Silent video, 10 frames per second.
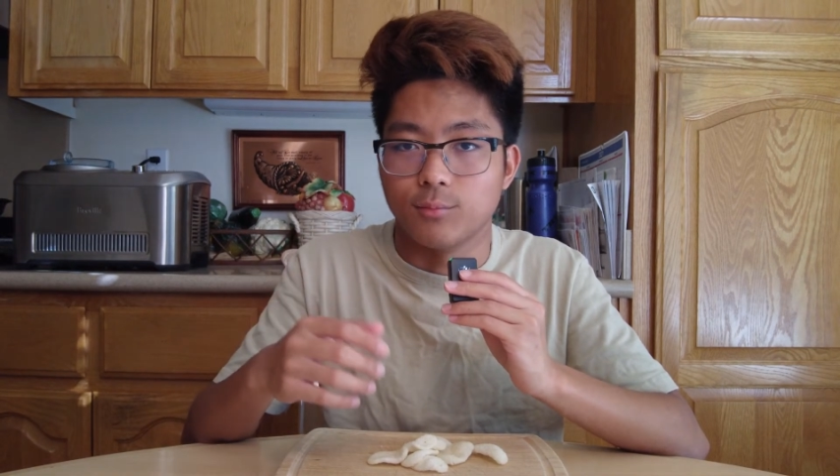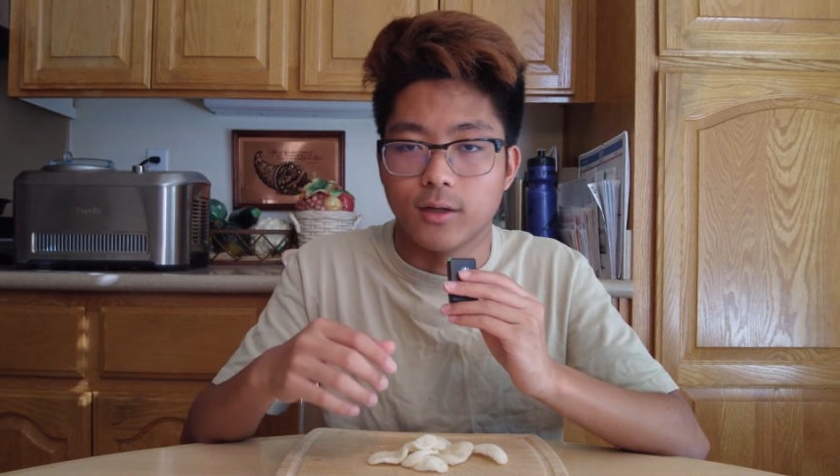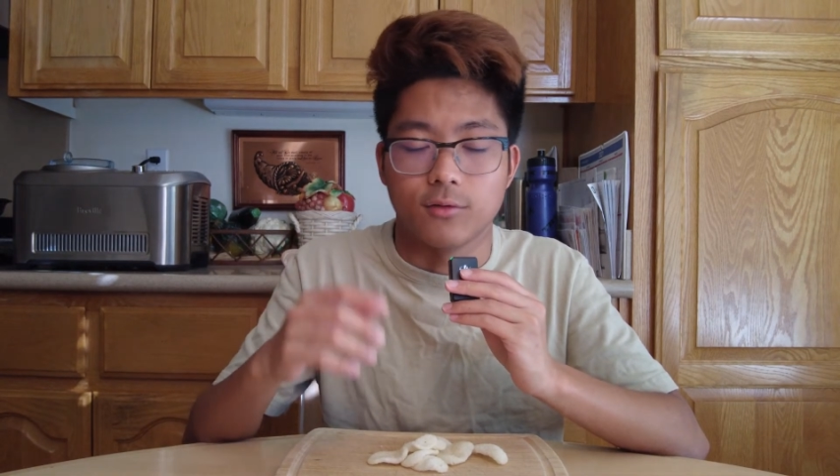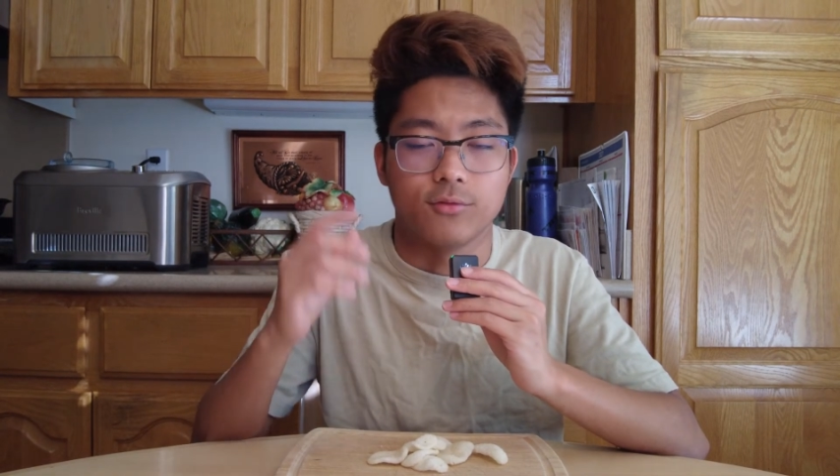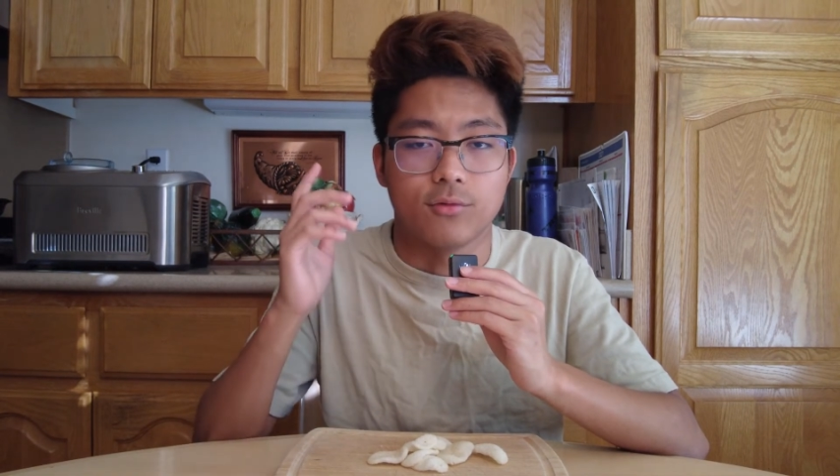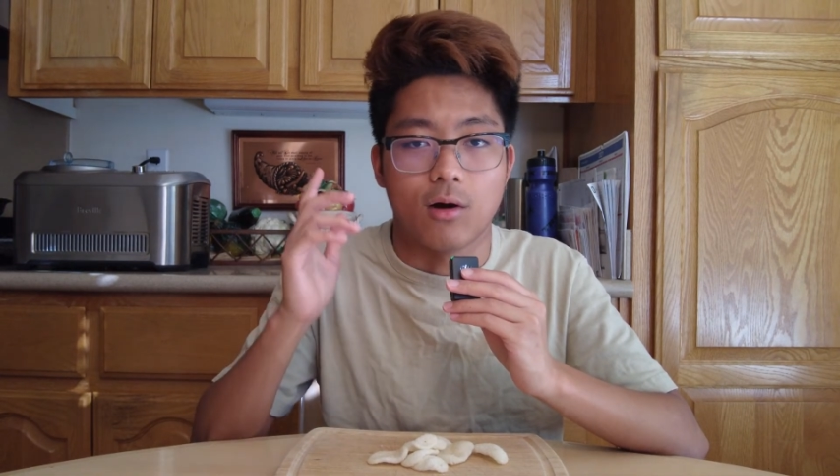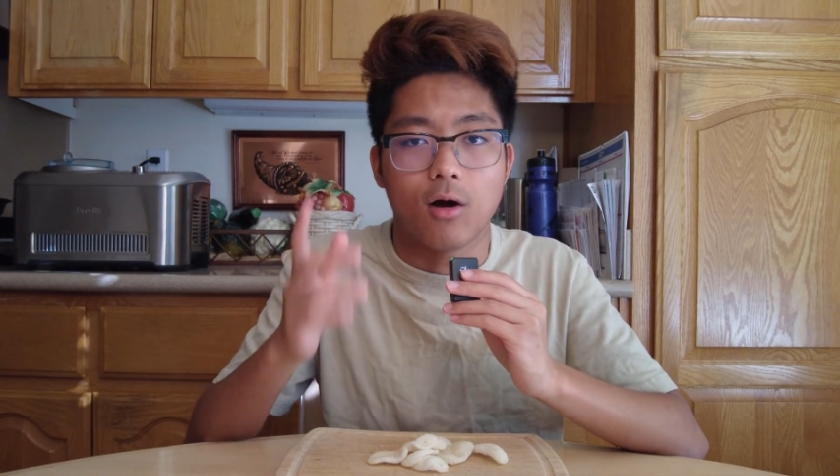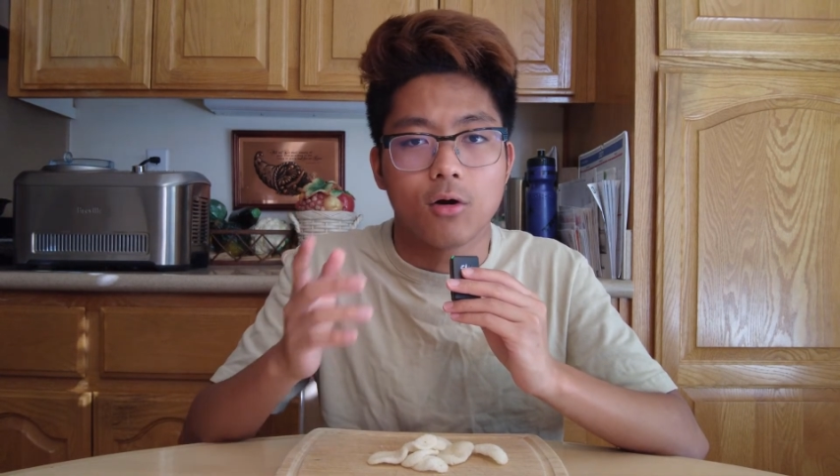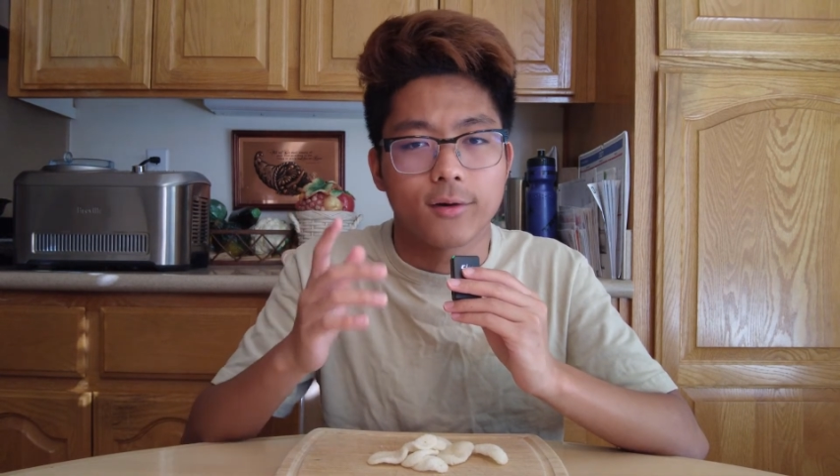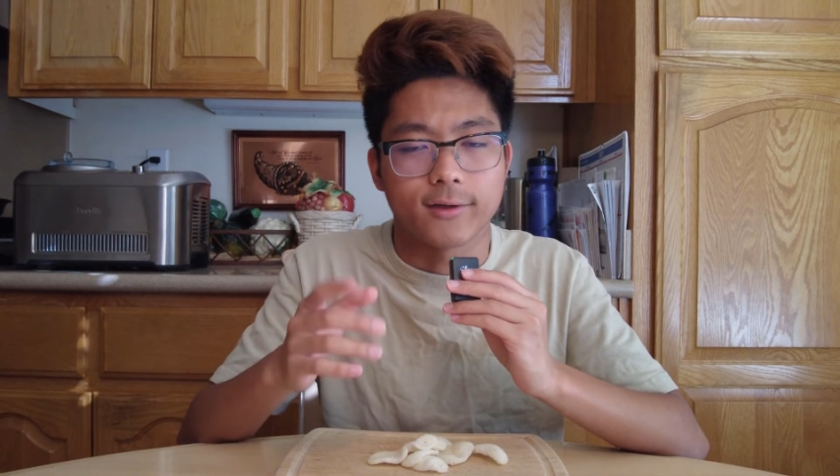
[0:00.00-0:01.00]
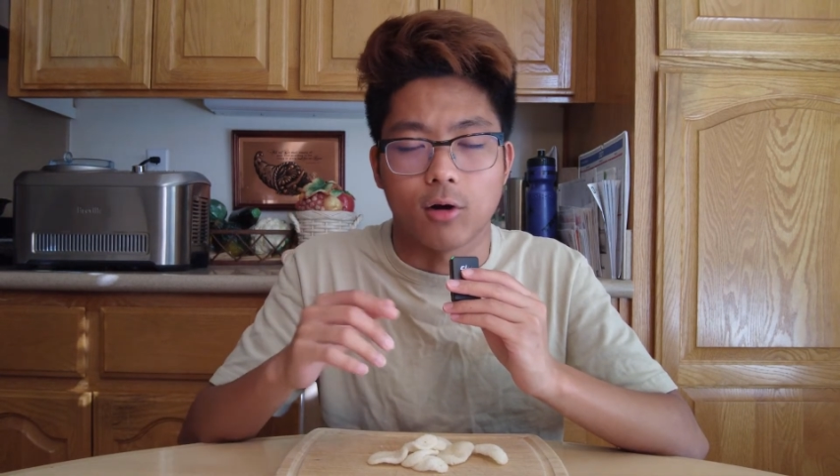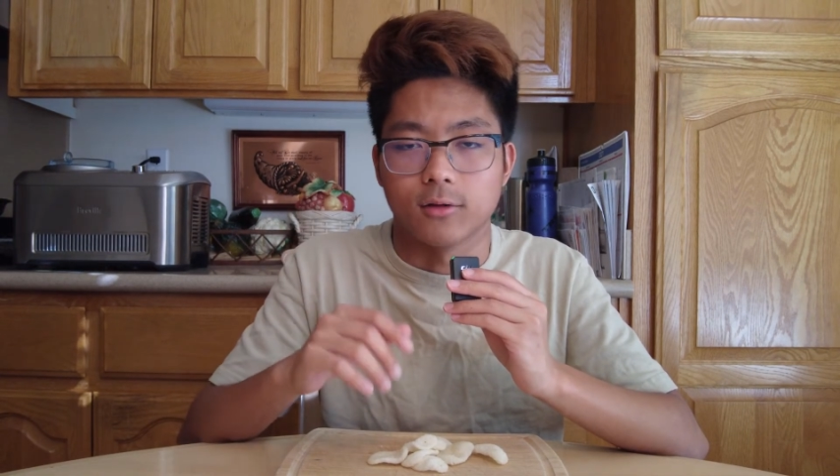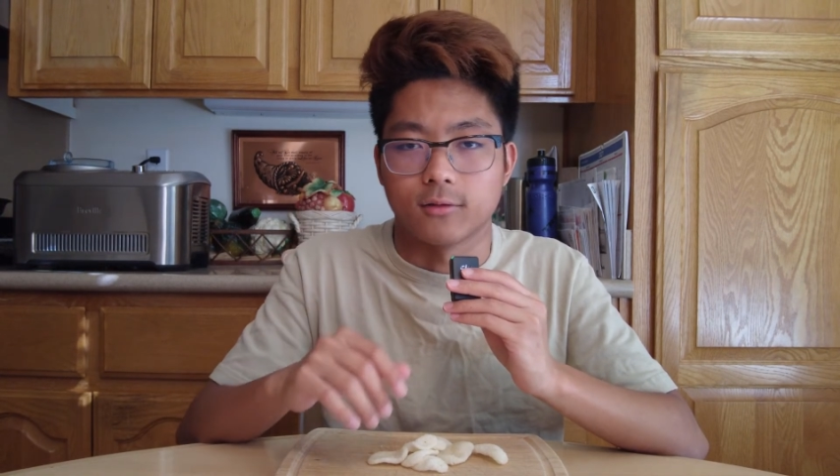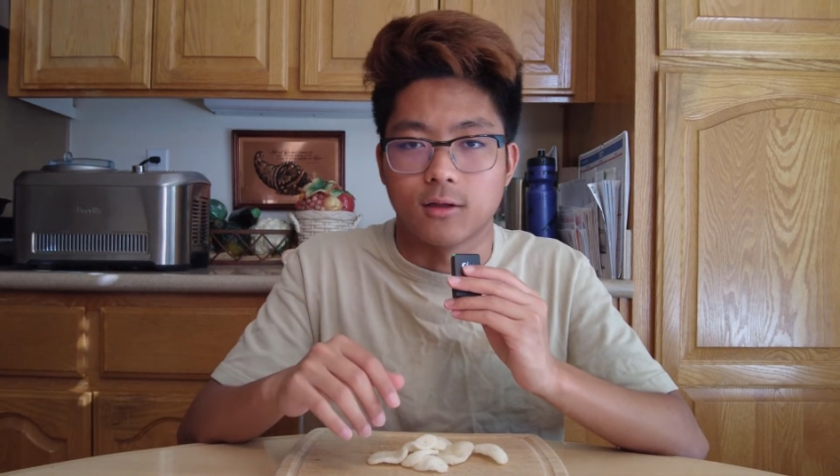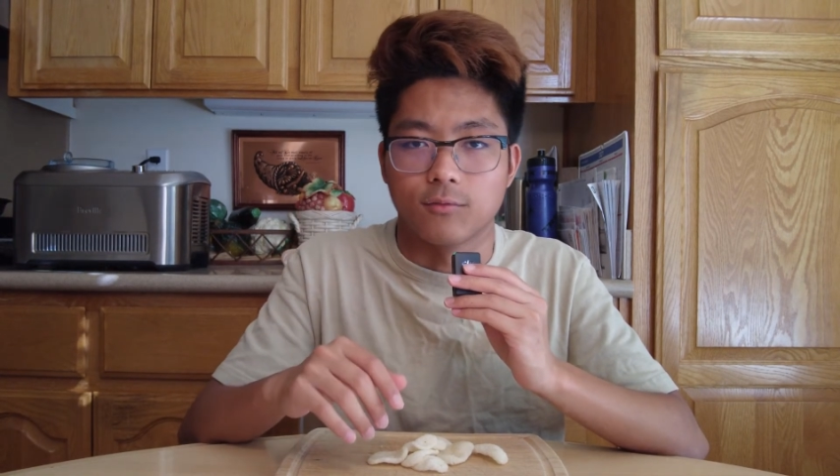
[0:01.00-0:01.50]
But if you are a
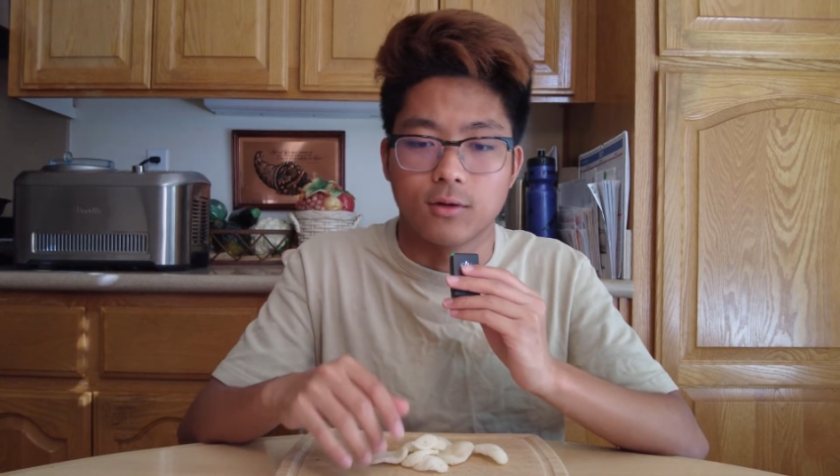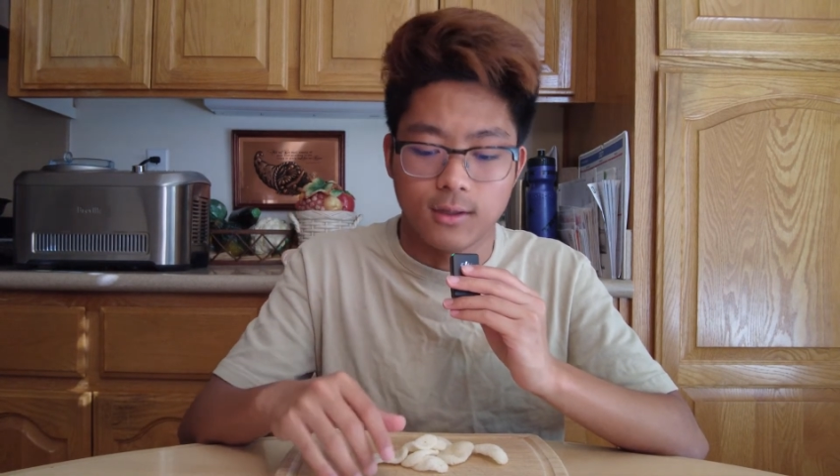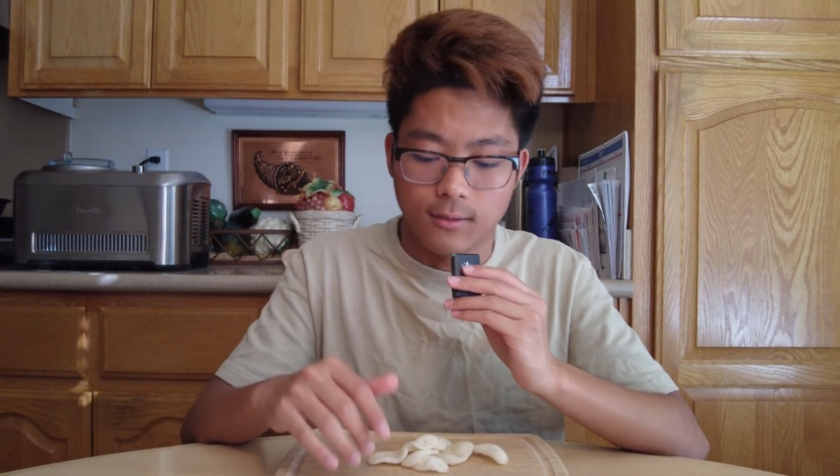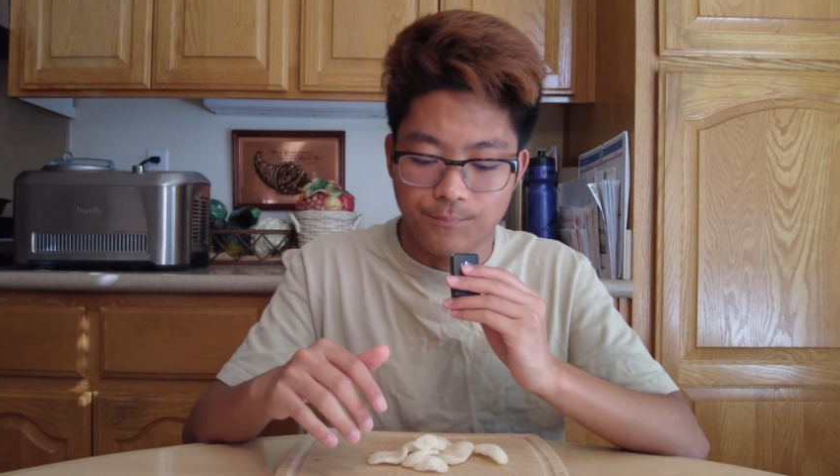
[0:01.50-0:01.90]
garlic lover,